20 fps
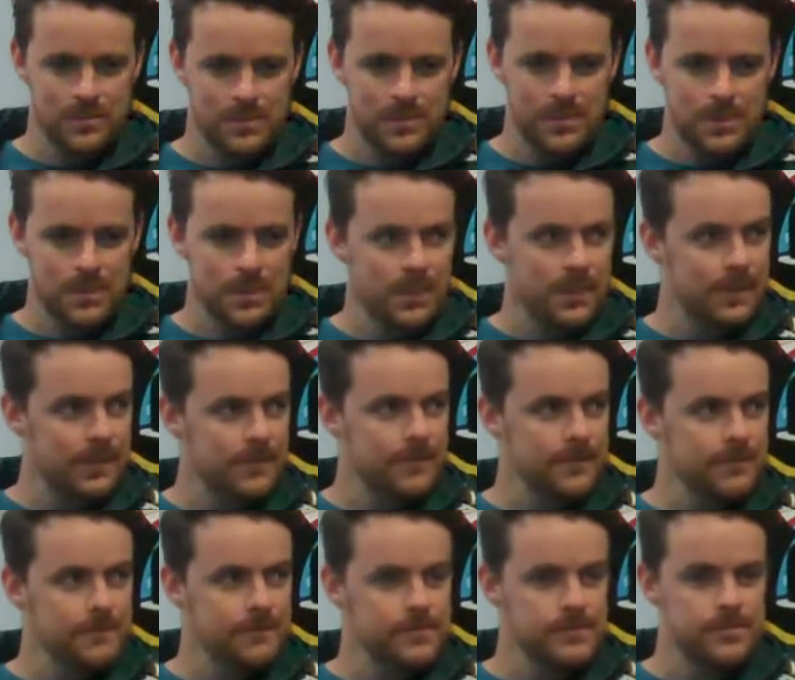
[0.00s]

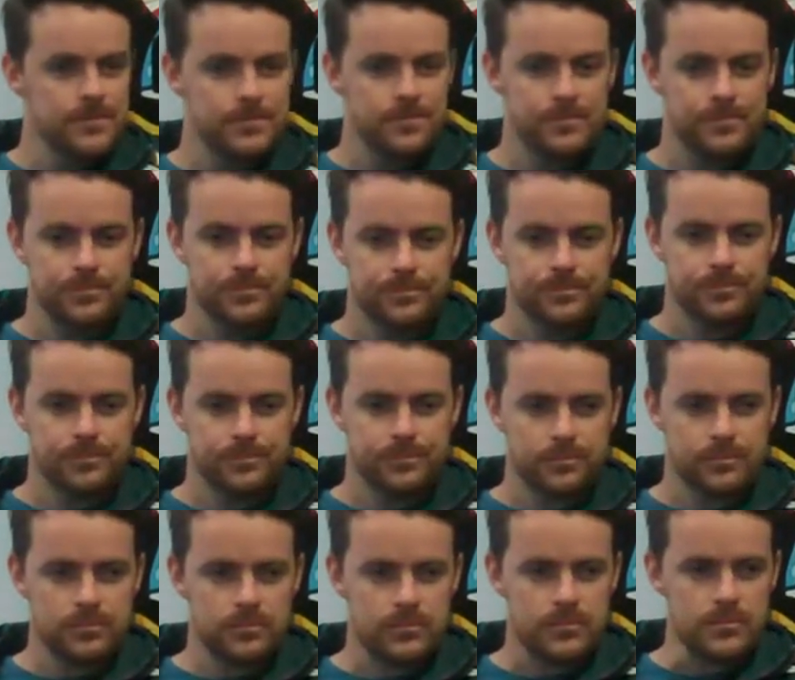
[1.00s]

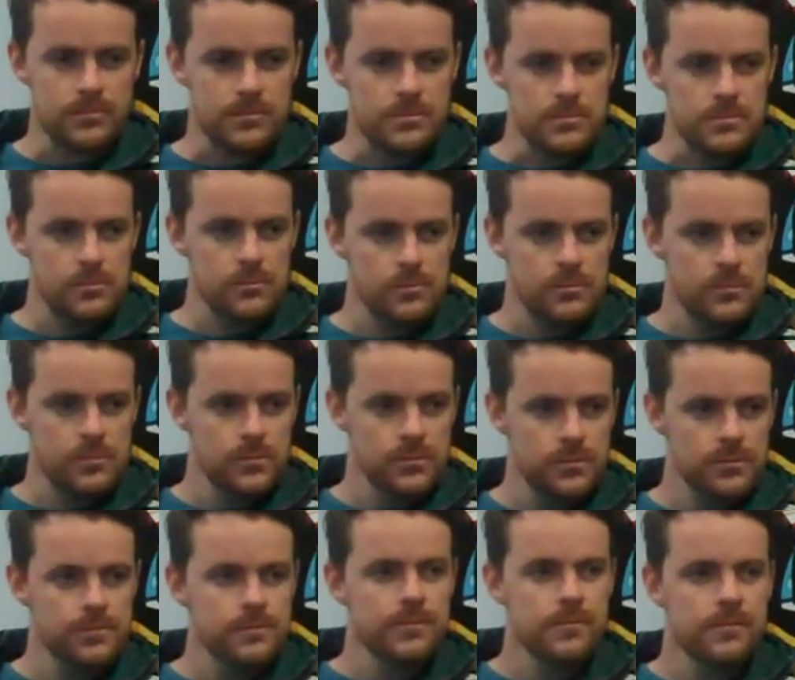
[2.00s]

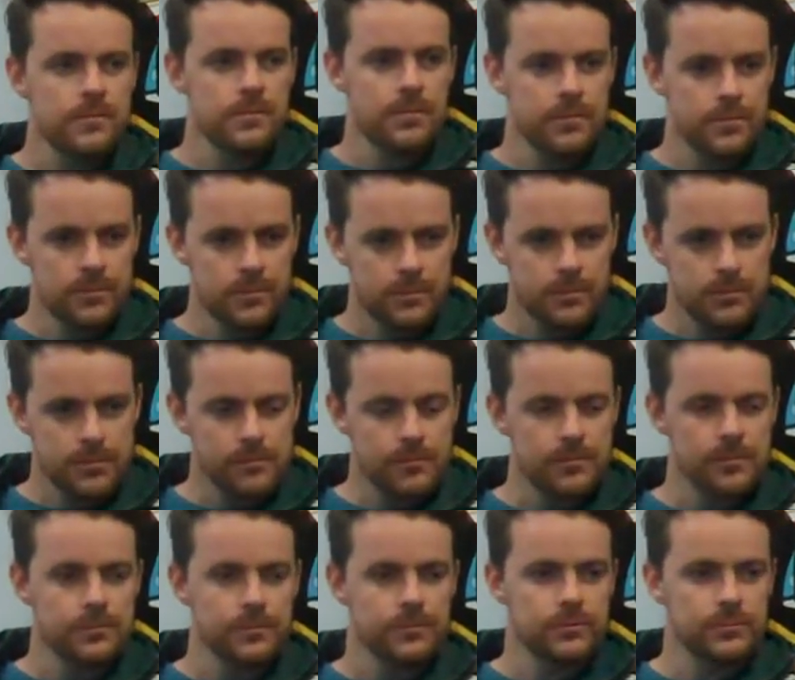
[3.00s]

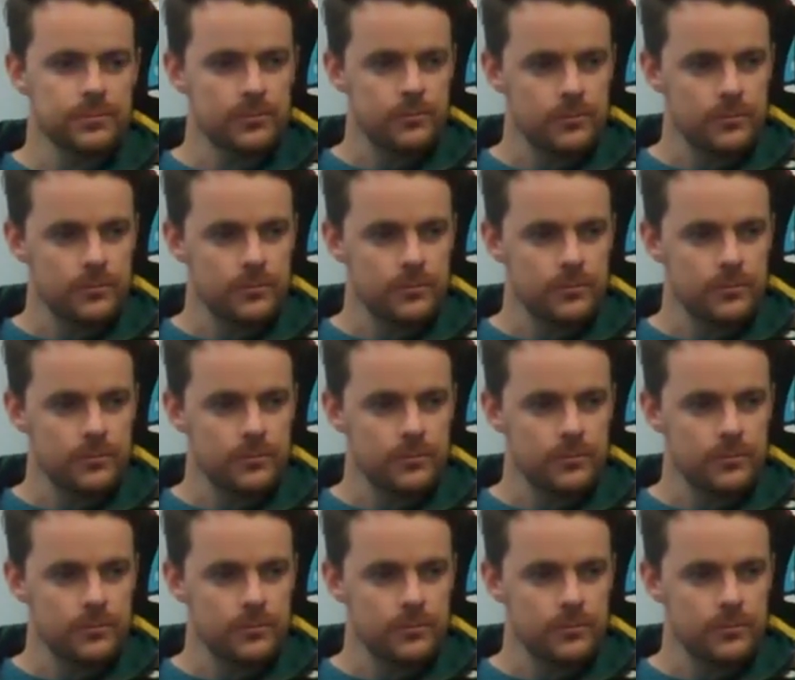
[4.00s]
(silent)